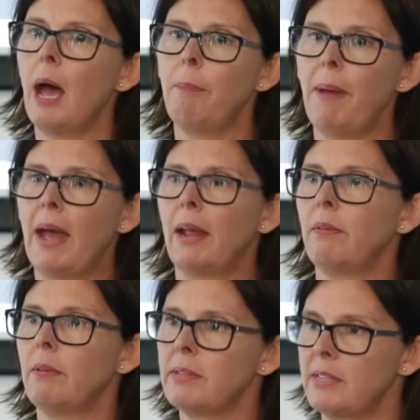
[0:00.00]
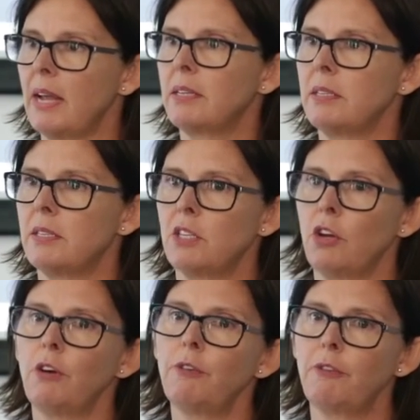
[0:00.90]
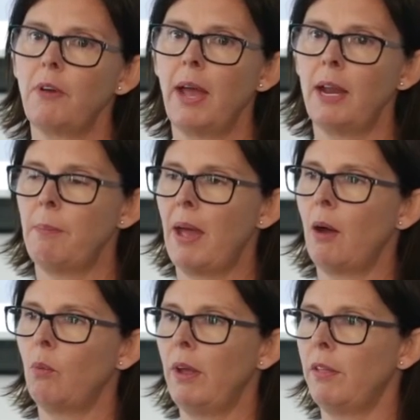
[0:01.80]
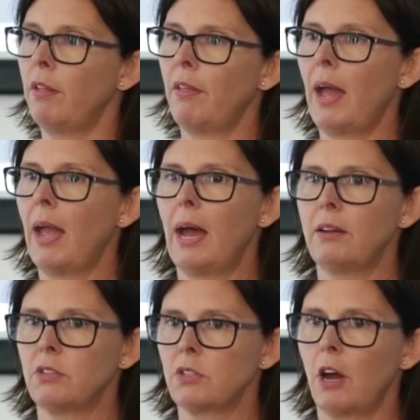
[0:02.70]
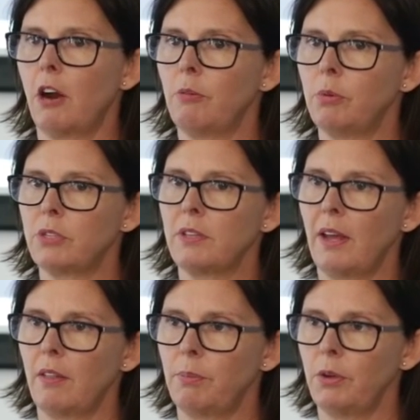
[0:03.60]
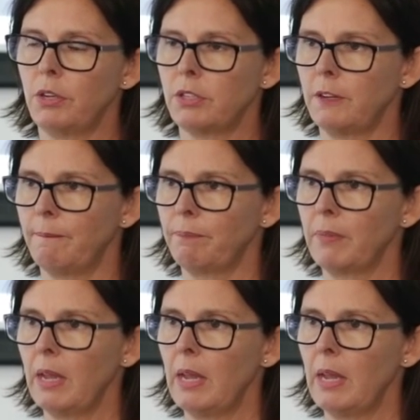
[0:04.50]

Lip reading: about sex itself and about whether they are desirable to the other person.